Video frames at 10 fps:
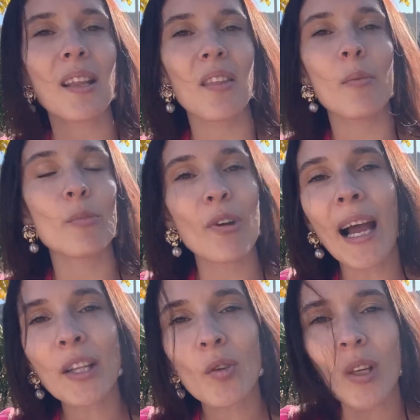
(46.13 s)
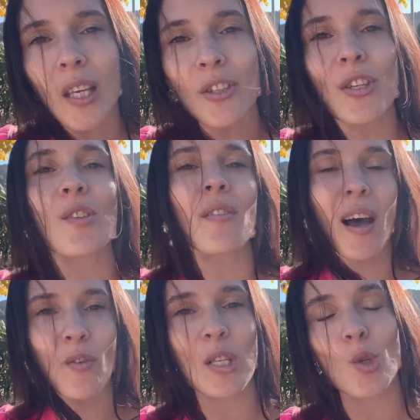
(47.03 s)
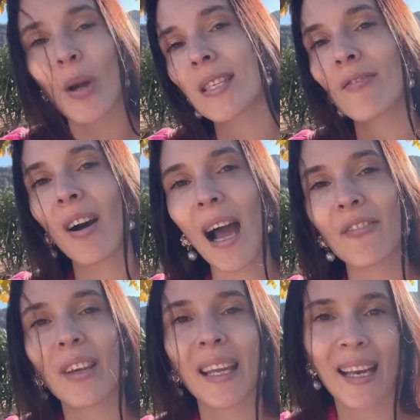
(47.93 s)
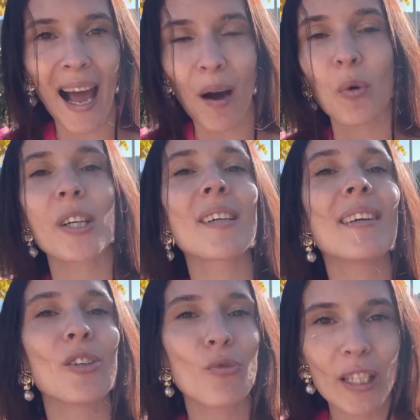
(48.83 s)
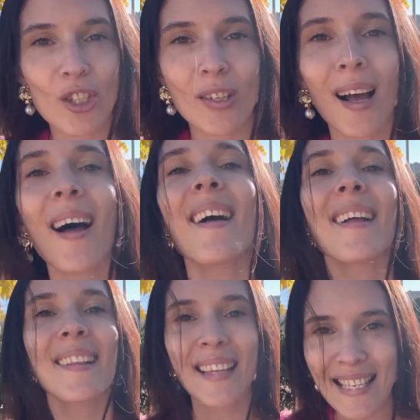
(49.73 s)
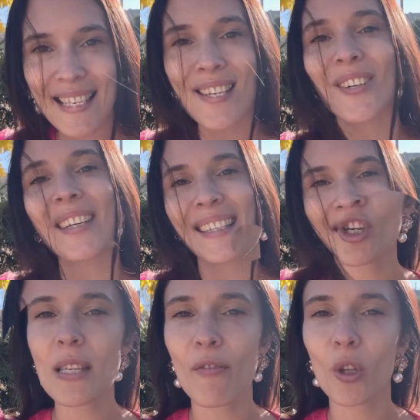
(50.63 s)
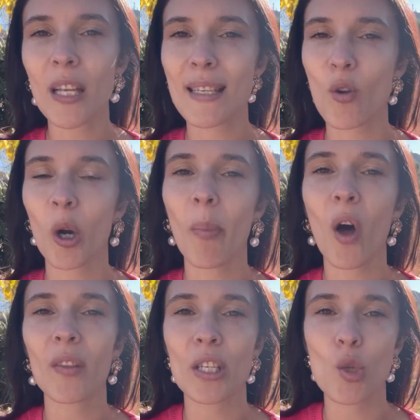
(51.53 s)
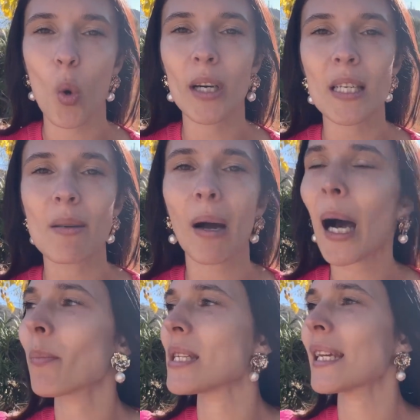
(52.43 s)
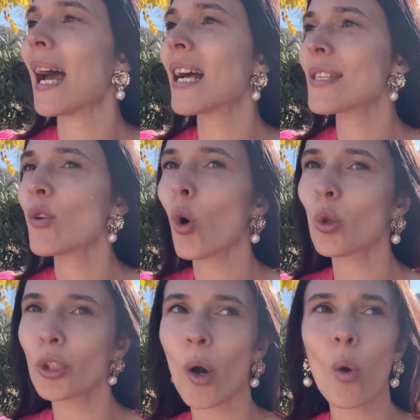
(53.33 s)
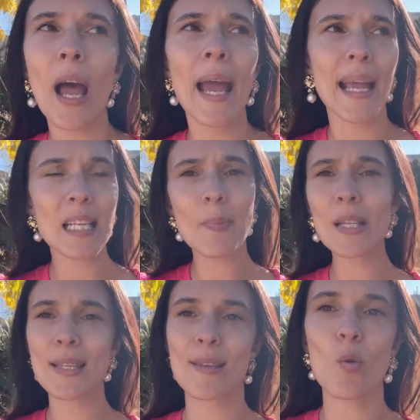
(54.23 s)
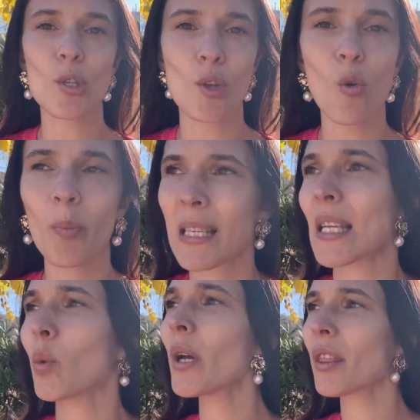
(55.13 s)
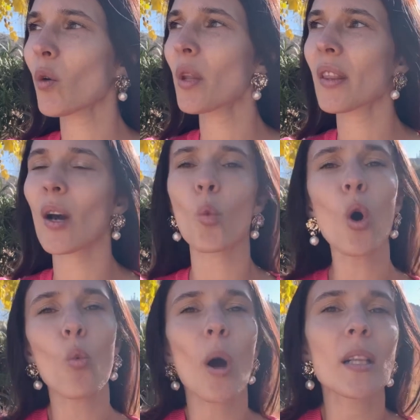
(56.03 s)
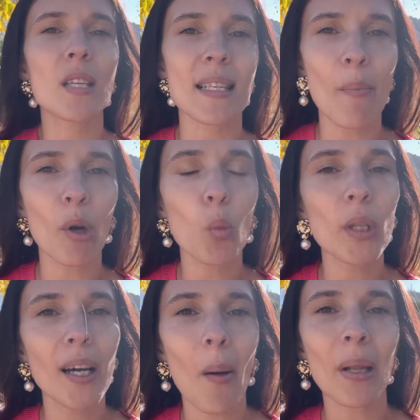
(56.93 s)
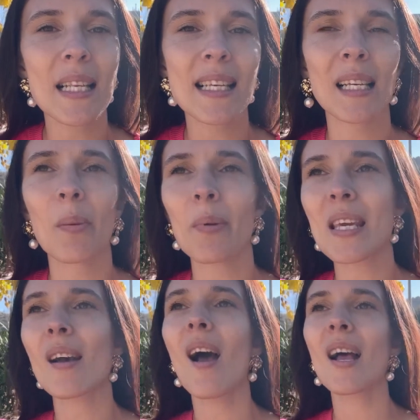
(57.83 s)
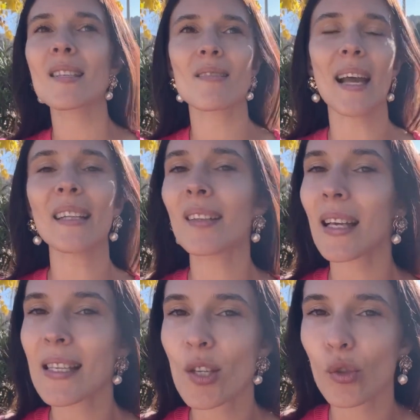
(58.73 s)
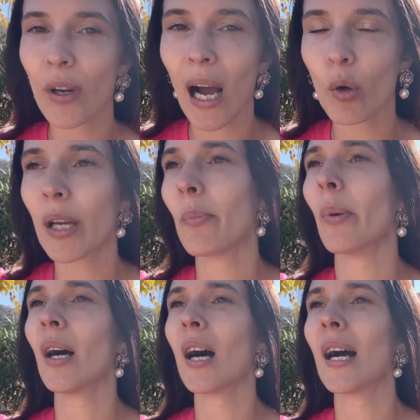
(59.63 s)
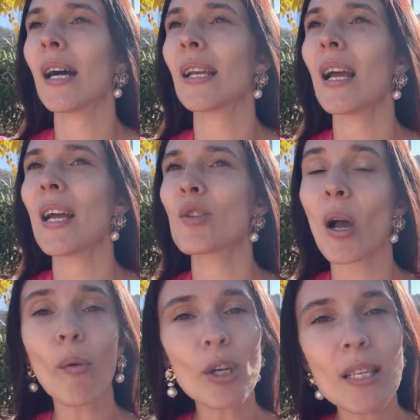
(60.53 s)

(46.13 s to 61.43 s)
the brand new year 2025 in our region? Let's start. First of all, let's talk about the tourism update. As you all know, it's been so busy. We thought that, whoa, well, December will come and it's going to be slightly less crowded, but to our